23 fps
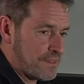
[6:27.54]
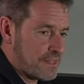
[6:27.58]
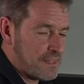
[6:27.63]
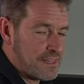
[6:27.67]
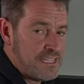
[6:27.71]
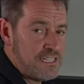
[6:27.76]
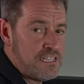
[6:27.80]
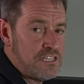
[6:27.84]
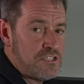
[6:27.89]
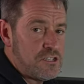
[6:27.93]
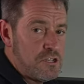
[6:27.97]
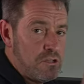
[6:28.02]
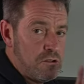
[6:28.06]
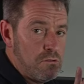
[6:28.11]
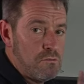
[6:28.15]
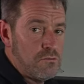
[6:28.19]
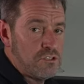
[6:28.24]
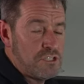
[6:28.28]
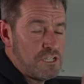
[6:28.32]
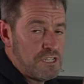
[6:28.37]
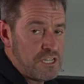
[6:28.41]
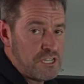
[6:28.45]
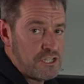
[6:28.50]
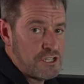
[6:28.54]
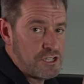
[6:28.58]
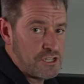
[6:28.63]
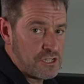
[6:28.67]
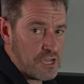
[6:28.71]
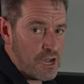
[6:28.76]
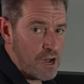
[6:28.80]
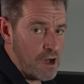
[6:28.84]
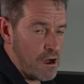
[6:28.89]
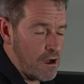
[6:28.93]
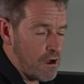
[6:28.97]
This is a launch edition
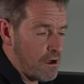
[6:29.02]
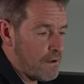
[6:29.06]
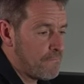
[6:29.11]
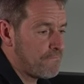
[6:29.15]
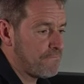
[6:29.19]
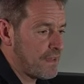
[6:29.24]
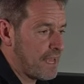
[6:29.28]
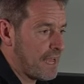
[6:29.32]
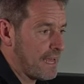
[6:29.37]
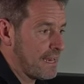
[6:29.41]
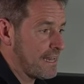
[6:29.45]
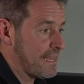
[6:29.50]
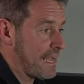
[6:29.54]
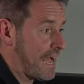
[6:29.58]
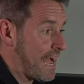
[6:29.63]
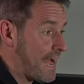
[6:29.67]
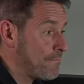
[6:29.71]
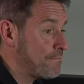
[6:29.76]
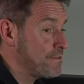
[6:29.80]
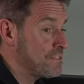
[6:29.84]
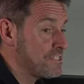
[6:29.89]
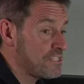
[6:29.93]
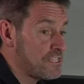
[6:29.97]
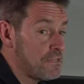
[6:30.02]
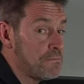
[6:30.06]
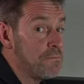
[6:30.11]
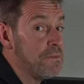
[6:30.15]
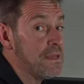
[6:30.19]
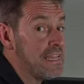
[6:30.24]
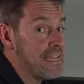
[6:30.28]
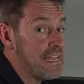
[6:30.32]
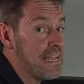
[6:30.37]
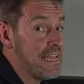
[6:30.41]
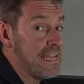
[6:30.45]
car and it happens to
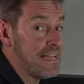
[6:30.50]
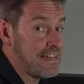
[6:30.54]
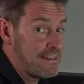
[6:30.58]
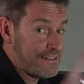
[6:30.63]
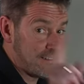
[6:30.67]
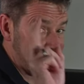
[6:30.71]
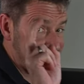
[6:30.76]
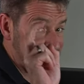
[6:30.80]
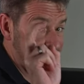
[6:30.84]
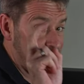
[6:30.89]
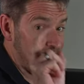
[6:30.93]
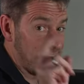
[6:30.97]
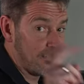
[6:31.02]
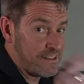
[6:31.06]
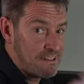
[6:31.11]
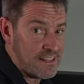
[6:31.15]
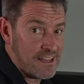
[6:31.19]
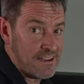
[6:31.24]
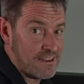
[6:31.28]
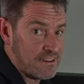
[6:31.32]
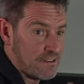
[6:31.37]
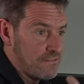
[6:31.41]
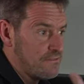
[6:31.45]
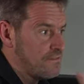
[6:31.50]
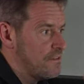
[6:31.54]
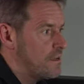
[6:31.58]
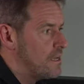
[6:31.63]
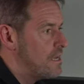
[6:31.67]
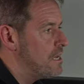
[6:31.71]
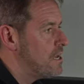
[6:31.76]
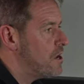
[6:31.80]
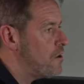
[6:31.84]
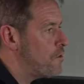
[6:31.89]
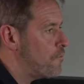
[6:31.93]
be in sun, the kind of
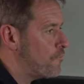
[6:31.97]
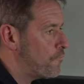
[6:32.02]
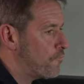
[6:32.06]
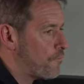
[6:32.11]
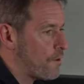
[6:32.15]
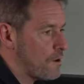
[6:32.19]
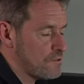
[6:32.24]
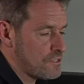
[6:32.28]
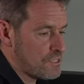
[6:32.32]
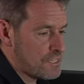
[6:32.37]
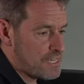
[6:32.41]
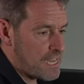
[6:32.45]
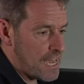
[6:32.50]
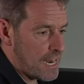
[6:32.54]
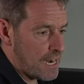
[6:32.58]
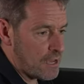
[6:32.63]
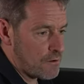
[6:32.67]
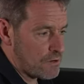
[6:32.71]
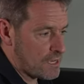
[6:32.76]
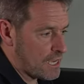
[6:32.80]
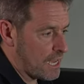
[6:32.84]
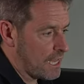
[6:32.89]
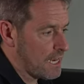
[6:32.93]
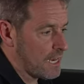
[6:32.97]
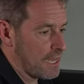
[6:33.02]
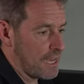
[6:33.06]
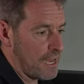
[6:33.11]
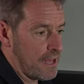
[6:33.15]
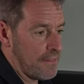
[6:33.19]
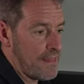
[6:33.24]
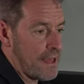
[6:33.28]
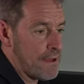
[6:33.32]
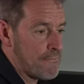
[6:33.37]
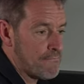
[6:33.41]
frozen yellow colour,
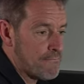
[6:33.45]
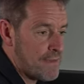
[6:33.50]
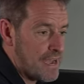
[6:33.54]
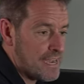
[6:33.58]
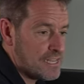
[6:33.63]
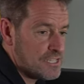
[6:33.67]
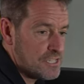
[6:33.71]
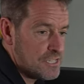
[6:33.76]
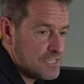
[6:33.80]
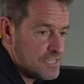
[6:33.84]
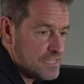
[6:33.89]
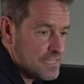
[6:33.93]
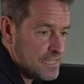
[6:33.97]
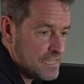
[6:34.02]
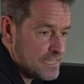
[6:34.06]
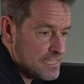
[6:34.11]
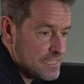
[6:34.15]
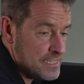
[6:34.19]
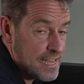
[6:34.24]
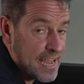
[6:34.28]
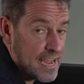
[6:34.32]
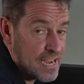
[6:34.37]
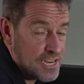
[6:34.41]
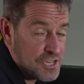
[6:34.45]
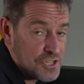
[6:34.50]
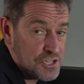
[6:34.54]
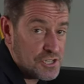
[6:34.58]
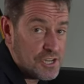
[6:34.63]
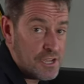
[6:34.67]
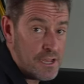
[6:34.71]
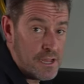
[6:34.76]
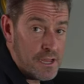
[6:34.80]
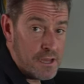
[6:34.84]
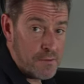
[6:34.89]
and that matches this dash
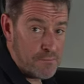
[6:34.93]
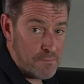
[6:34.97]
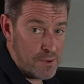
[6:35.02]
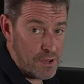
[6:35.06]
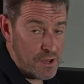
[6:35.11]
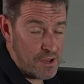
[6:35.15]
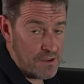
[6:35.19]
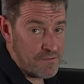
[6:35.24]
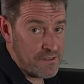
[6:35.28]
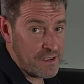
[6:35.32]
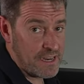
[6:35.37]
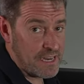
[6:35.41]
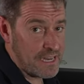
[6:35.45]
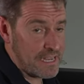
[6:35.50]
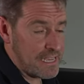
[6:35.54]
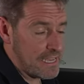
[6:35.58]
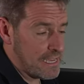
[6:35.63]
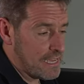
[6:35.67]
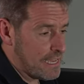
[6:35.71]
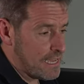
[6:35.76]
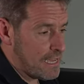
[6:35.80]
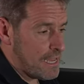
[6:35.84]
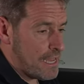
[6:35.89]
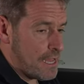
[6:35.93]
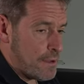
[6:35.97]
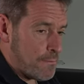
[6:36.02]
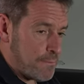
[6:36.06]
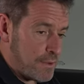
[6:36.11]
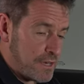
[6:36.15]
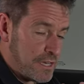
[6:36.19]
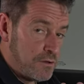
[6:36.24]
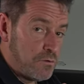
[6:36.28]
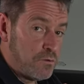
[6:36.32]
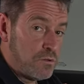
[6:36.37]
perfectly.
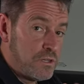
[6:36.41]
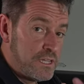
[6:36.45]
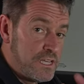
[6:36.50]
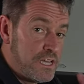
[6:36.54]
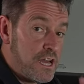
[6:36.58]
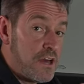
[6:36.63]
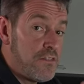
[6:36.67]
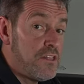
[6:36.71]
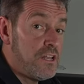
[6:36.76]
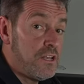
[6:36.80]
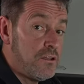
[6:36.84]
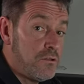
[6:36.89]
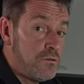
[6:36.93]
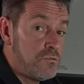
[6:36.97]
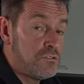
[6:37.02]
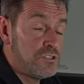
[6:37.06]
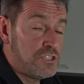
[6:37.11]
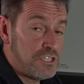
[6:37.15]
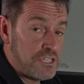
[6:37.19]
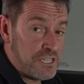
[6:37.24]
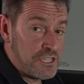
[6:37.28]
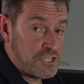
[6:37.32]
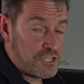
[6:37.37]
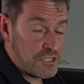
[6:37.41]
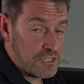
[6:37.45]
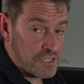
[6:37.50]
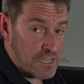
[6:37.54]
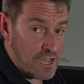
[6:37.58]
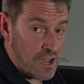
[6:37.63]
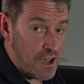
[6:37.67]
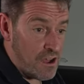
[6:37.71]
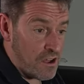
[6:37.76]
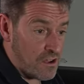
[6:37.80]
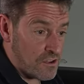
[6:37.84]
But in all the other launch edition
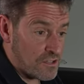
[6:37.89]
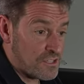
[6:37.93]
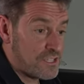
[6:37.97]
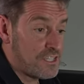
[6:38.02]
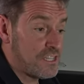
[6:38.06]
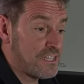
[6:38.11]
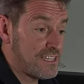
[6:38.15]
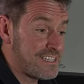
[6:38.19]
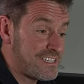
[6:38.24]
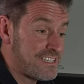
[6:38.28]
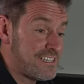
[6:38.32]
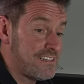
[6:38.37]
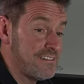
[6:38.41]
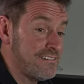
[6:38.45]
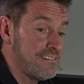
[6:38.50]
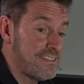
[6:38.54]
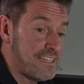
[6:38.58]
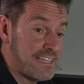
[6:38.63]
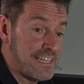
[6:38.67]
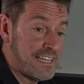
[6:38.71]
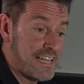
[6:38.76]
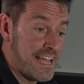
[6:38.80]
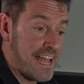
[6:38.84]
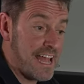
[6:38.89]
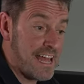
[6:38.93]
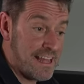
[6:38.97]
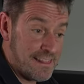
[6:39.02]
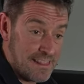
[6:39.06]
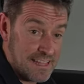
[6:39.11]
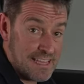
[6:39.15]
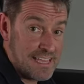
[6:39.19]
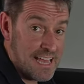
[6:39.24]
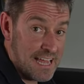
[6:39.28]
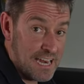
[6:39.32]
cars, you're still going to get
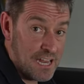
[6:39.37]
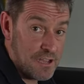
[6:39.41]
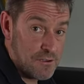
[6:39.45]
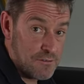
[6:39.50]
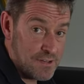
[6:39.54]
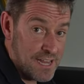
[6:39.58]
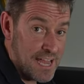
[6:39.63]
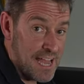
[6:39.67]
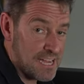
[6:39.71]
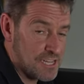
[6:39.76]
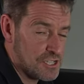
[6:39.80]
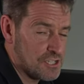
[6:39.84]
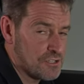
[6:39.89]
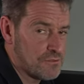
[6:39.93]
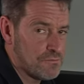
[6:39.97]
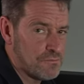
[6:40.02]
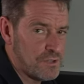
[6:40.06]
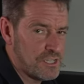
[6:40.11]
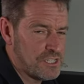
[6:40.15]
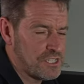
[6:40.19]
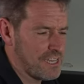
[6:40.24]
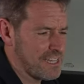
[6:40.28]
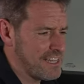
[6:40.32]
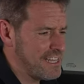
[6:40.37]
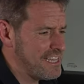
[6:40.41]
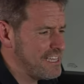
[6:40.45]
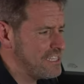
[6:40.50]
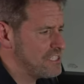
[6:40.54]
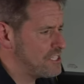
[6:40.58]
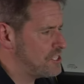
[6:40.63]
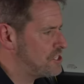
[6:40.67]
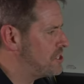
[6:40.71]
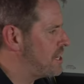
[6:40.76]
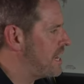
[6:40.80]
the yellow dash, which I think
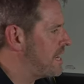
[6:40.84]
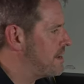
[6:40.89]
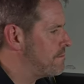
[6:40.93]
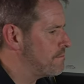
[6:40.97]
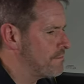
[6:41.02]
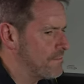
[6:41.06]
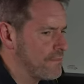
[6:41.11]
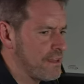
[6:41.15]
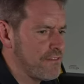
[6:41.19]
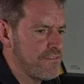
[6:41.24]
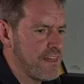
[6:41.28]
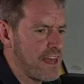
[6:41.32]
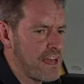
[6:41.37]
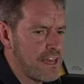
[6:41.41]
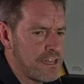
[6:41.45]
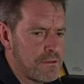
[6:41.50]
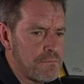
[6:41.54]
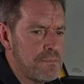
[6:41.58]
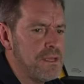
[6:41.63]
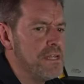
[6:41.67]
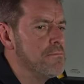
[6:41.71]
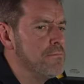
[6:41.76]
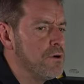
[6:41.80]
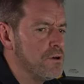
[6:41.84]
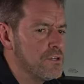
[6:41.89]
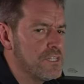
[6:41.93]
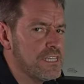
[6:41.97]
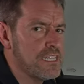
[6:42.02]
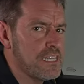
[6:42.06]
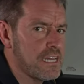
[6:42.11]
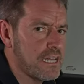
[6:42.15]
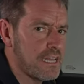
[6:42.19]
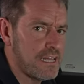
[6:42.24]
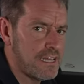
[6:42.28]
is a shame. If that had been body
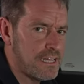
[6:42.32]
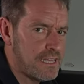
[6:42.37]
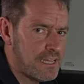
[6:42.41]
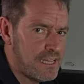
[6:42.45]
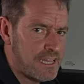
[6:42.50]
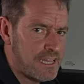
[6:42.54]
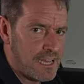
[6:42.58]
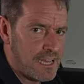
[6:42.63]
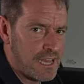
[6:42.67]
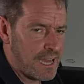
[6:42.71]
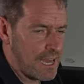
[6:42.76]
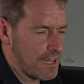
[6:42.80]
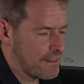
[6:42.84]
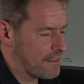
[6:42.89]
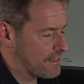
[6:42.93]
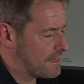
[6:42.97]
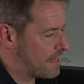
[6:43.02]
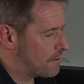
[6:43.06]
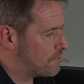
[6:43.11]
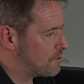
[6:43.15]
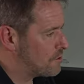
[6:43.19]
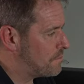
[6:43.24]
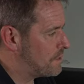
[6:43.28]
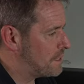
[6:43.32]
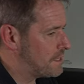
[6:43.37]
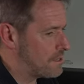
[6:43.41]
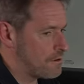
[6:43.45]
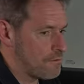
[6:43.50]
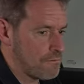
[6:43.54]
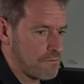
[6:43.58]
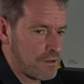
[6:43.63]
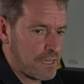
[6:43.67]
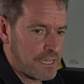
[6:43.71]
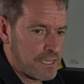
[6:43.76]
colour, I think that would have been
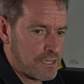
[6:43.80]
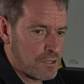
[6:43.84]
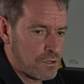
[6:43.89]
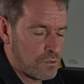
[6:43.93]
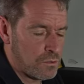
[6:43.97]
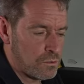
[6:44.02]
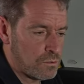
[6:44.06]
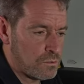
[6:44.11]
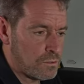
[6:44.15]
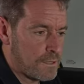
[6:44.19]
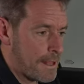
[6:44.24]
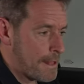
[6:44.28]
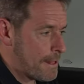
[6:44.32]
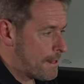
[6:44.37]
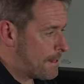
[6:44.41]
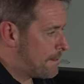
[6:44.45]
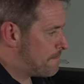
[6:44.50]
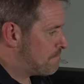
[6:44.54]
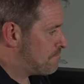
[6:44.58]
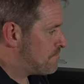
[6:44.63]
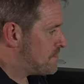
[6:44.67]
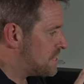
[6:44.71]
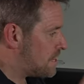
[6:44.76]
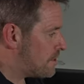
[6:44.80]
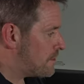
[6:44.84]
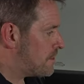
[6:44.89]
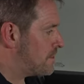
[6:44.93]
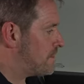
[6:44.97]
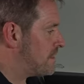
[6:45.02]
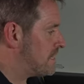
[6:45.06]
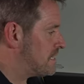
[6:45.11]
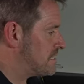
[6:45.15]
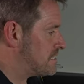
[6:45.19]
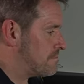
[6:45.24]
really cool. The other
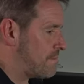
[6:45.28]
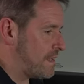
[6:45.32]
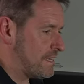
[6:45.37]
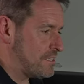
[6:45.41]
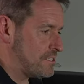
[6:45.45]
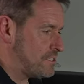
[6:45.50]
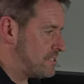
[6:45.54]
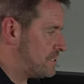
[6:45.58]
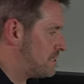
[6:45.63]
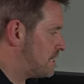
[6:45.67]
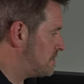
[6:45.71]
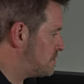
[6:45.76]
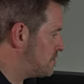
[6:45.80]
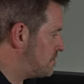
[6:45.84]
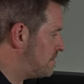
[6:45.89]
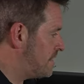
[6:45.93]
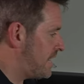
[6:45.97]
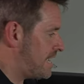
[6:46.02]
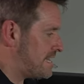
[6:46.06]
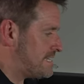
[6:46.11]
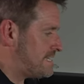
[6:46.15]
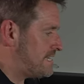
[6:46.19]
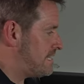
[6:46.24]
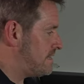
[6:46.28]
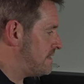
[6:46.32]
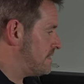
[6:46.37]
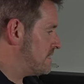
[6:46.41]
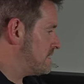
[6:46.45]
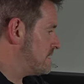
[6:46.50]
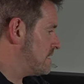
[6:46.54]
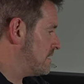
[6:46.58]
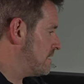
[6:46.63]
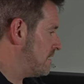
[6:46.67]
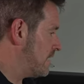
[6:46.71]
thing to mention, as you get in,
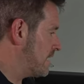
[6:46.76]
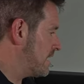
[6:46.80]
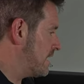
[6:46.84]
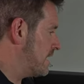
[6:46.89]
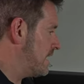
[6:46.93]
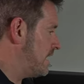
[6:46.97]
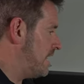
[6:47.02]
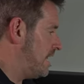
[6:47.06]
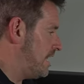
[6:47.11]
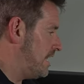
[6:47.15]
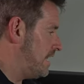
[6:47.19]
there's a, like a, a